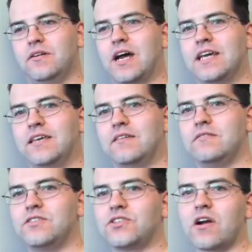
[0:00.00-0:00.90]
I
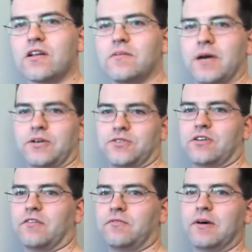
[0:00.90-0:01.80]
started at
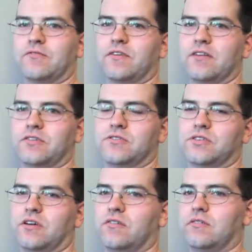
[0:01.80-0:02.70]
Microsoft about 5 years
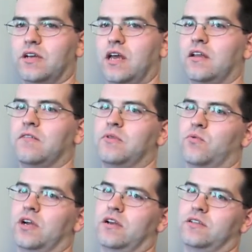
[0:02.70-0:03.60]
ago, and I've been
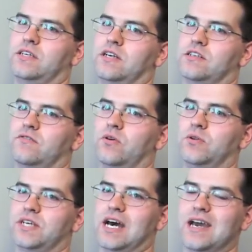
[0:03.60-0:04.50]
working on TxF the whole
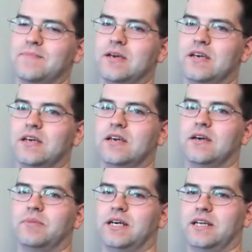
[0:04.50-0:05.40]
time.
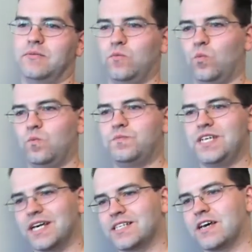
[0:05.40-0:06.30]
But
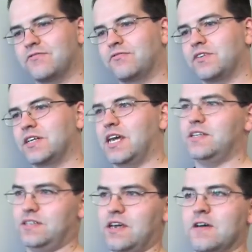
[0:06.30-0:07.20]
TxF and
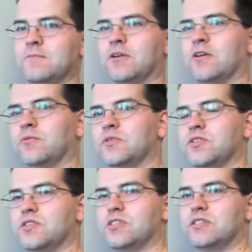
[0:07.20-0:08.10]
KTM and all
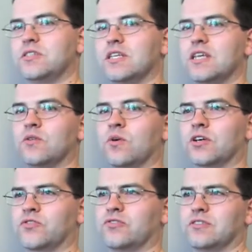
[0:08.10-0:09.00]
was in the
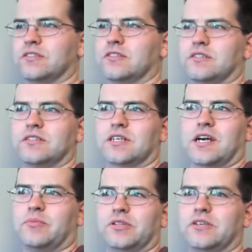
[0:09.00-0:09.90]
works for a
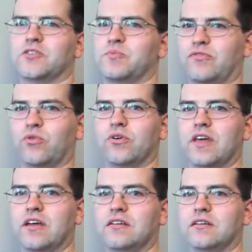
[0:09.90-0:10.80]
couple of years before then.